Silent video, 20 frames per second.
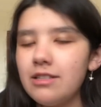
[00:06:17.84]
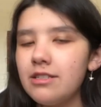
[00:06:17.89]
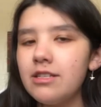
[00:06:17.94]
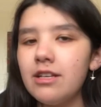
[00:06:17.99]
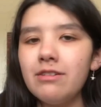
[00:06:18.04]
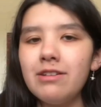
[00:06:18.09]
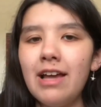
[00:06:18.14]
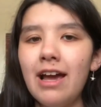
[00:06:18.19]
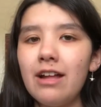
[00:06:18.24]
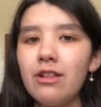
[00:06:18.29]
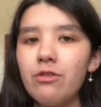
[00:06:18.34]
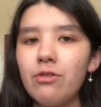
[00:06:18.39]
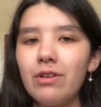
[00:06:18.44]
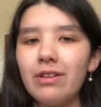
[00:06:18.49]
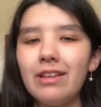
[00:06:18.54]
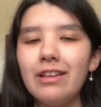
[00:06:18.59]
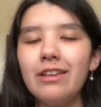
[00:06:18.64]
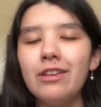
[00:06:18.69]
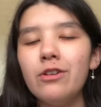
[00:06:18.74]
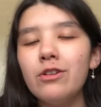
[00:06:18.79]
so
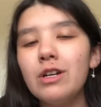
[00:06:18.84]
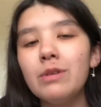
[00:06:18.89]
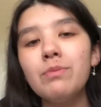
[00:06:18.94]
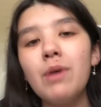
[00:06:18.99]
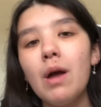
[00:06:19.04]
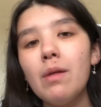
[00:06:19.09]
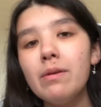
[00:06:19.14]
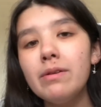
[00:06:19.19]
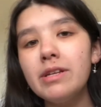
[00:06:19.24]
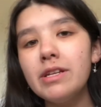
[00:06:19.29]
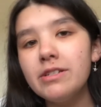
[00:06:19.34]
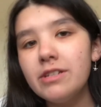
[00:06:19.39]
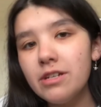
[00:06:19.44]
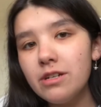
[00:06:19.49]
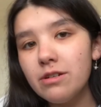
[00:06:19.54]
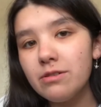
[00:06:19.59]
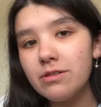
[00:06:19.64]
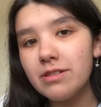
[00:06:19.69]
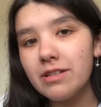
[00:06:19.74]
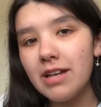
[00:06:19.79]
naturally, you can probably
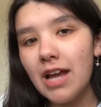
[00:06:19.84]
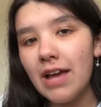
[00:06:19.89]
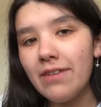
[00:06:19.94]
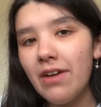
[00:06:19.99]
deduce that I've